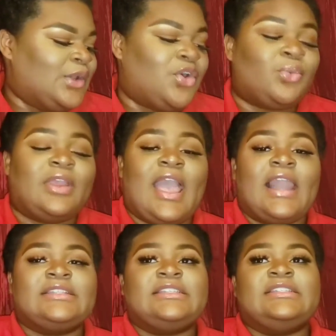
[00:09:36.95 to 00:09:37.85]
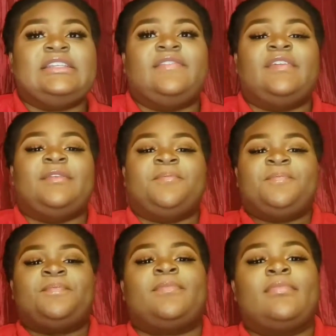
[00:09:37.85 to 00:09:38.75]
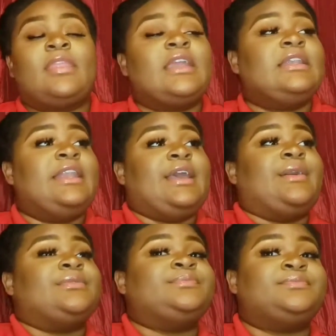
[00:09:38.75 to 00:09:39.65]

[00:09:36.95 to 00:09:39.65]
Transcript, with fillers: on reality TV? Now,